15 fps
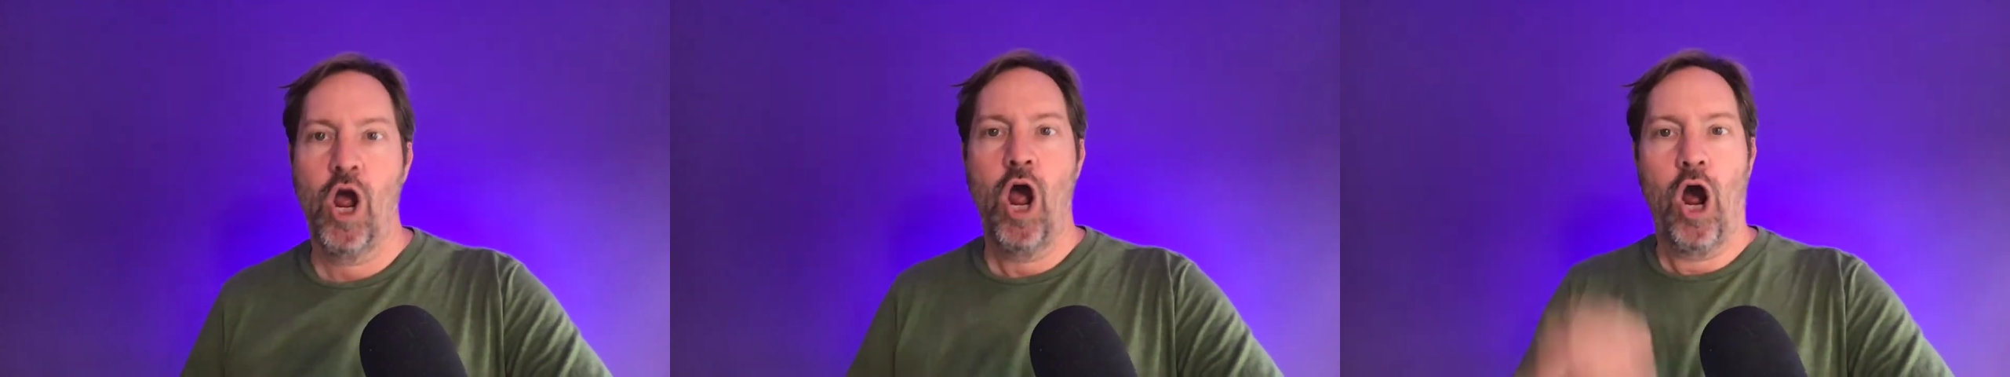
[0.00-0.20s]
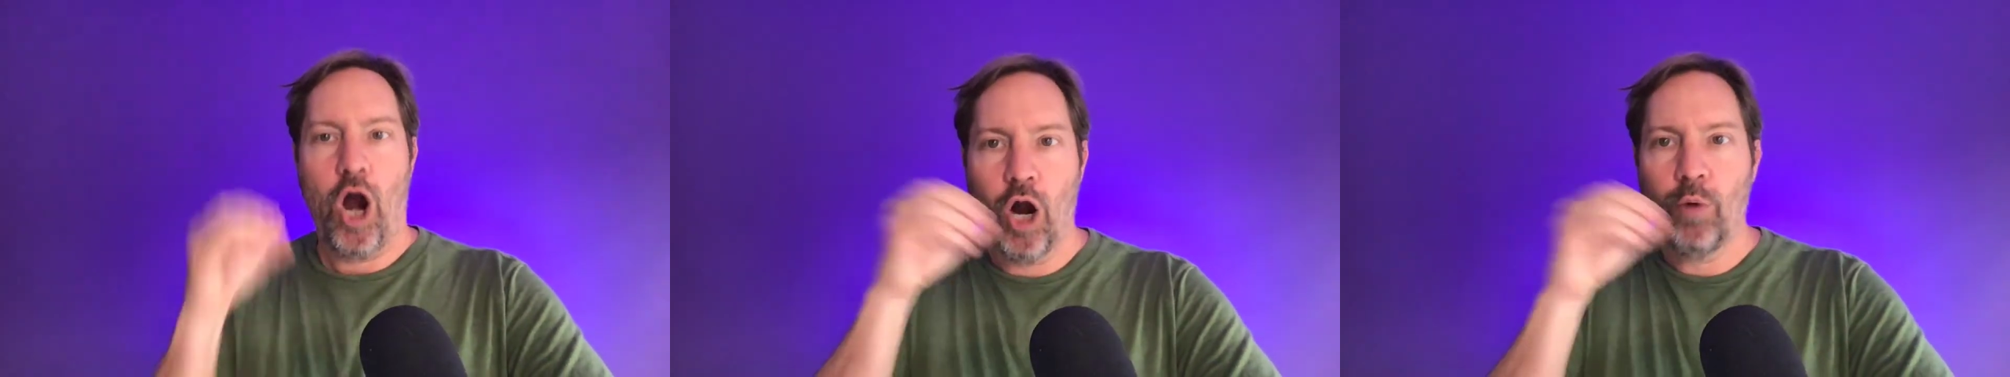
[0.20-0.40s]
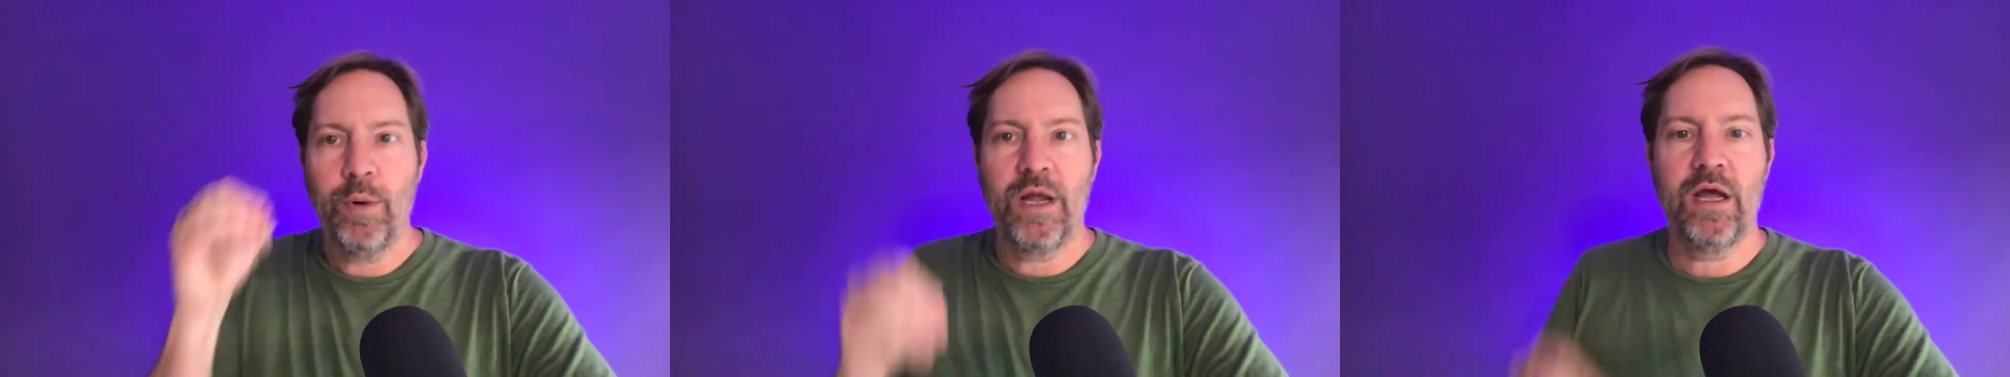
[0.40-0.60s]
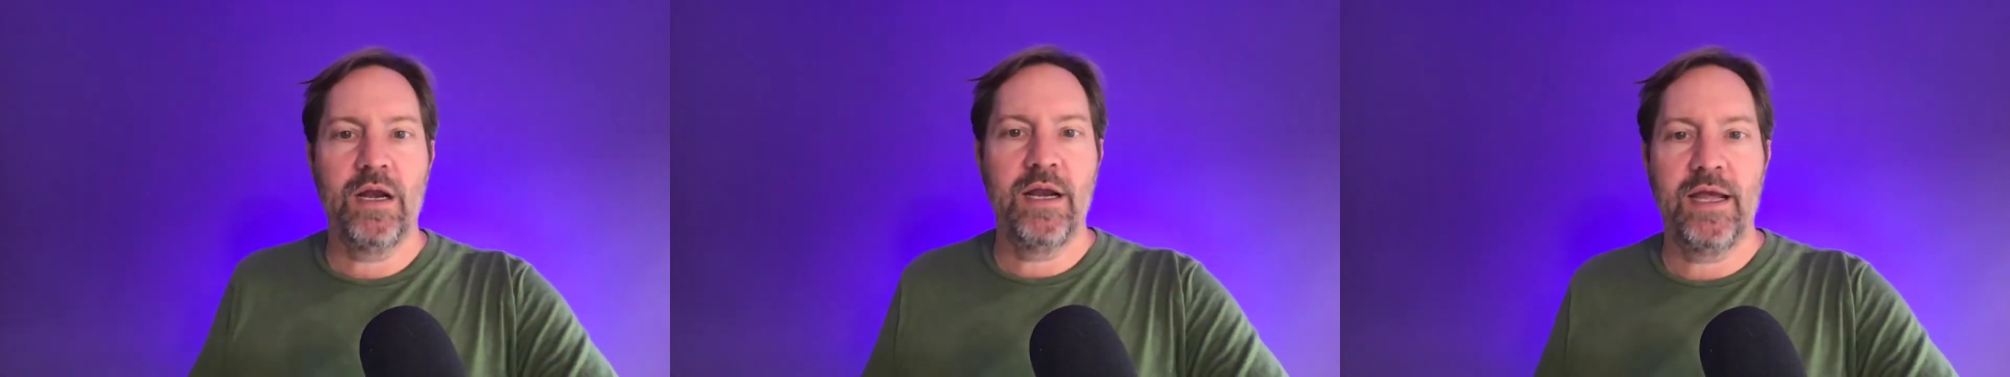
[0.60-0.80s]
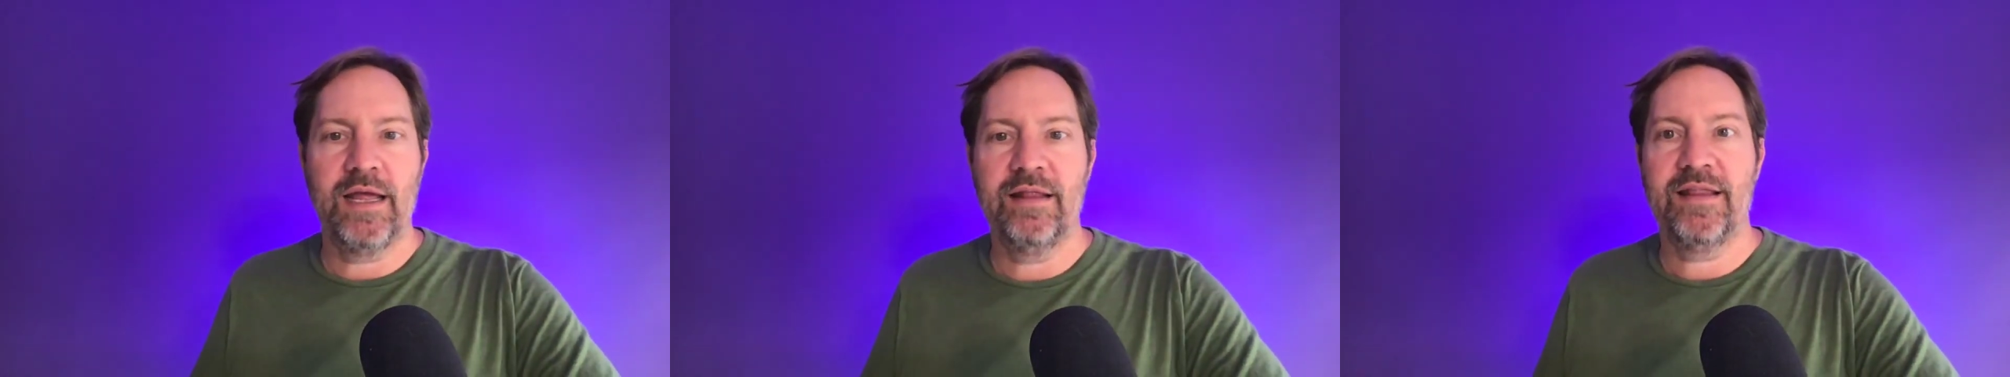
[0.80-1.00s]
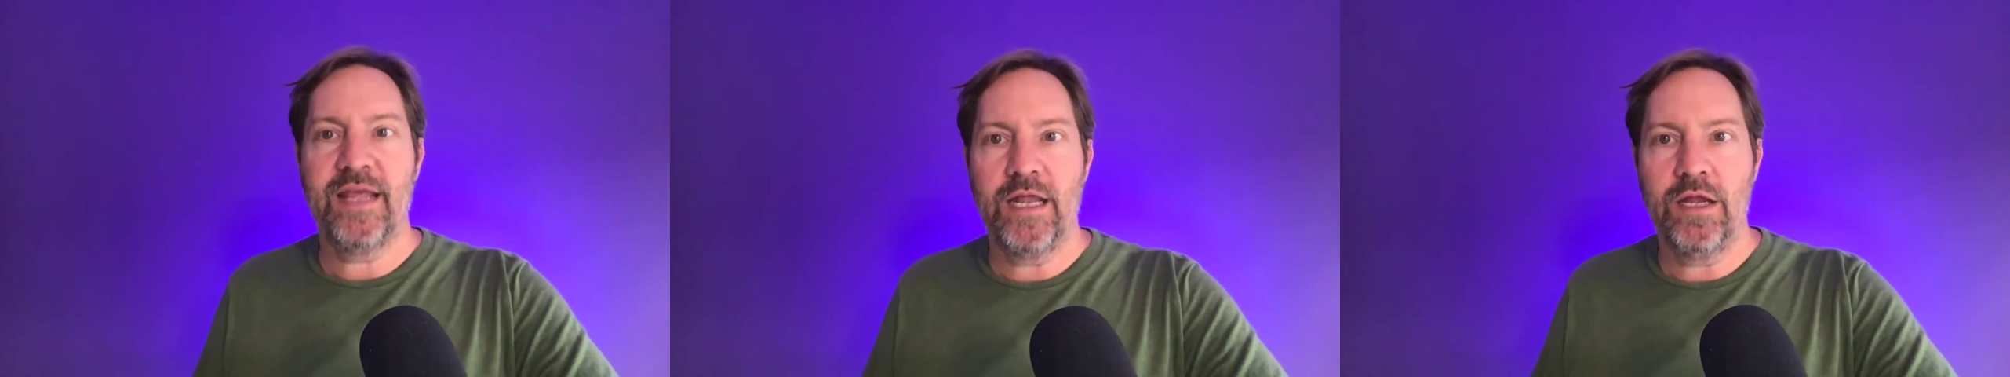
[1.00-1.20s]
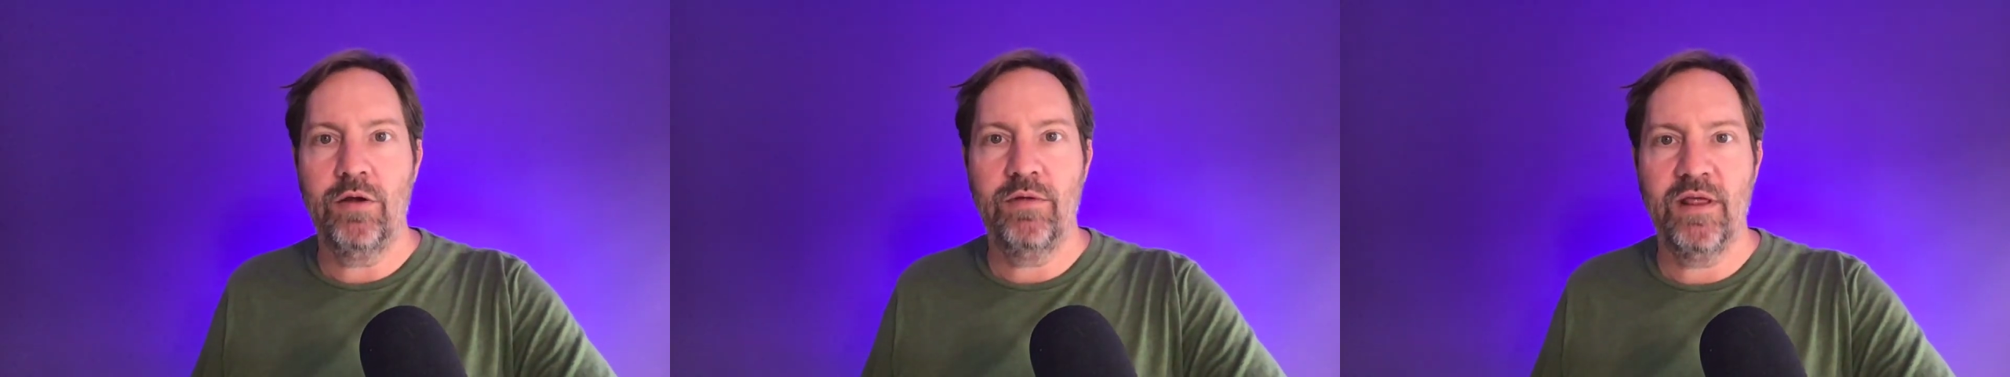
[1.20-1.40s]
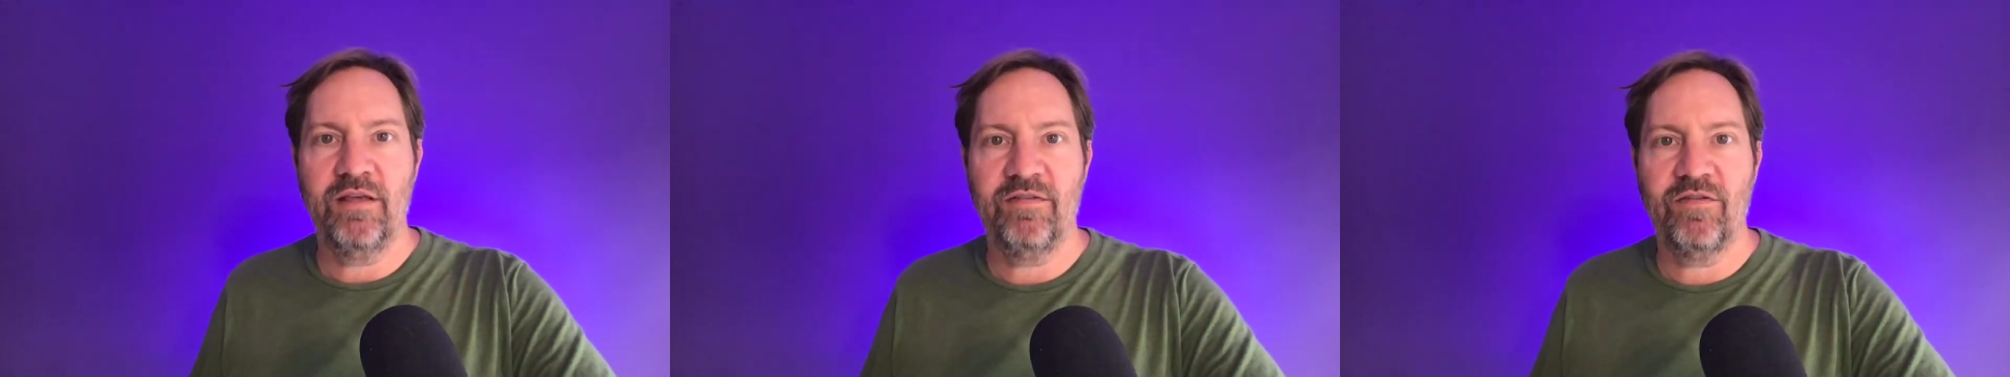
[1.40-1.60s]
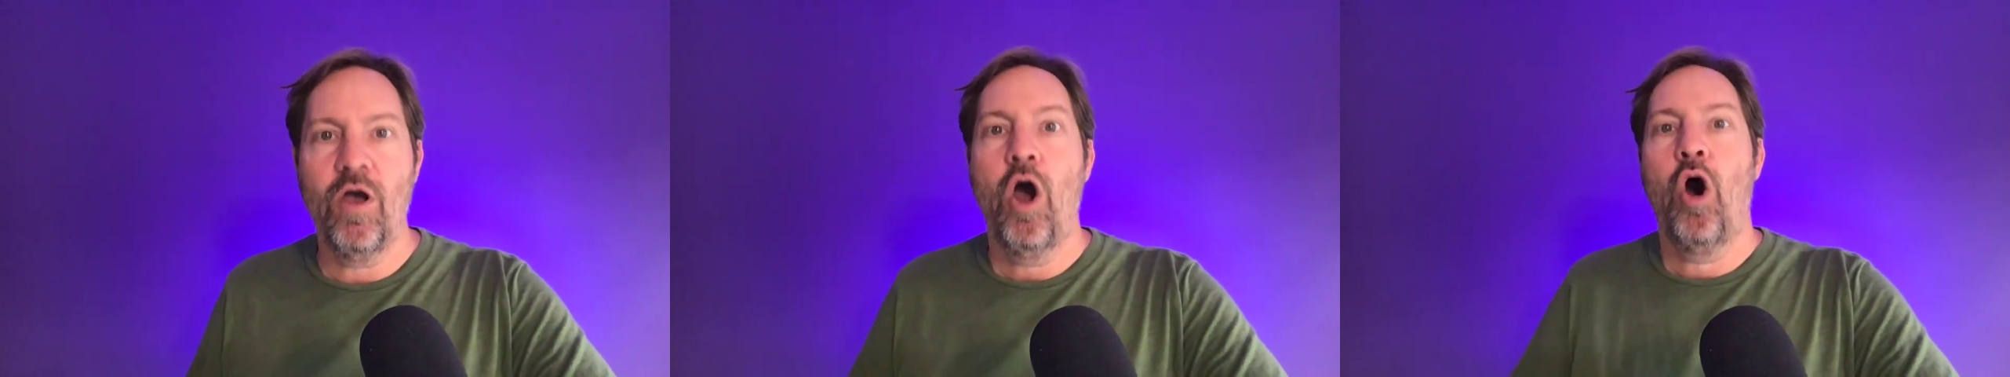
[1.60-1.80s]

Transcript: Are we going to continue this,